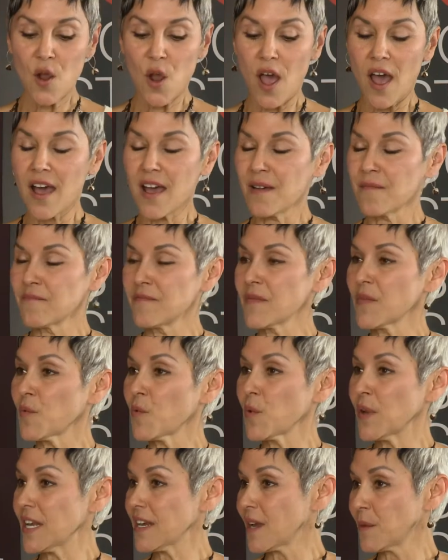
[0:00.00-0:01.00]
um,
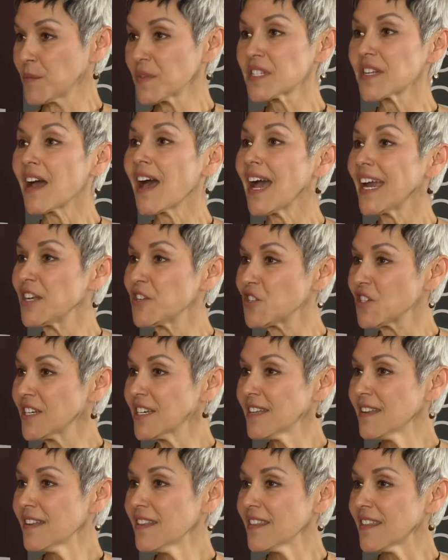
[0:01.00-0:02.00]
when it comes to
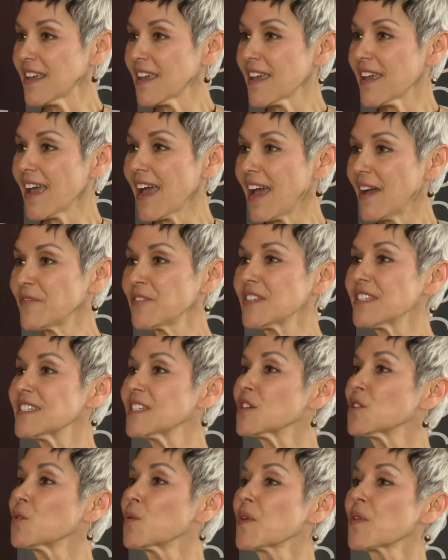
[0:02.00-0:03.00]
hygiene, they have to
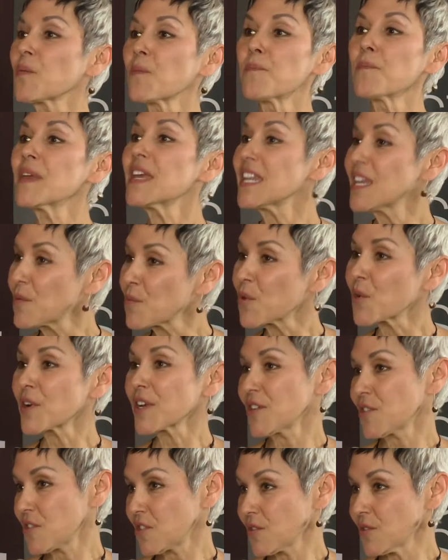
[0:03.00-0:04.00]
deal with many more
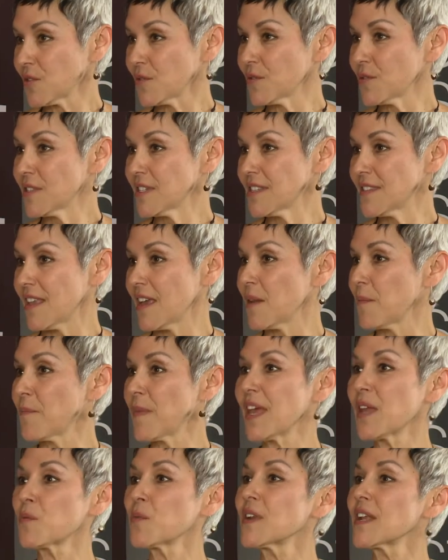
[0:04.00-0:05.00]
issues than
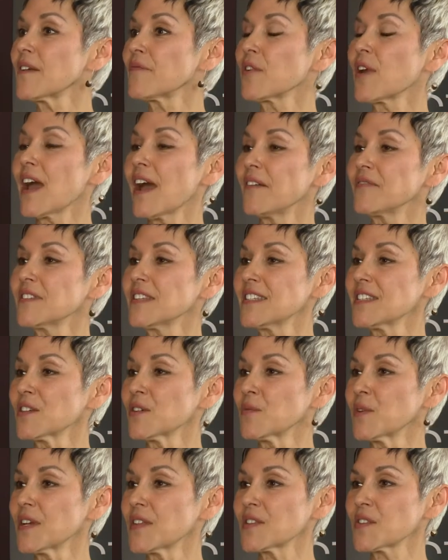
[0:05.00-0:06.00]
men would ever have to
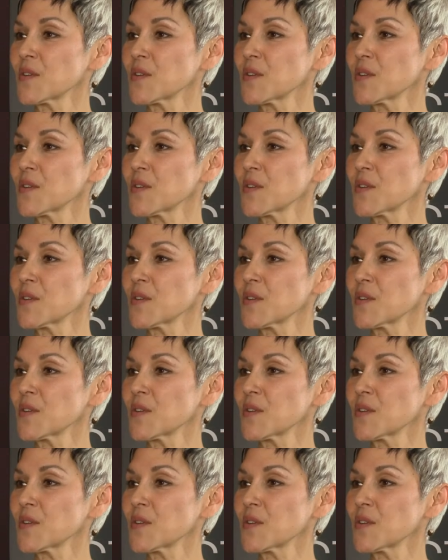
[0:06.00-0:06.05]
deal with.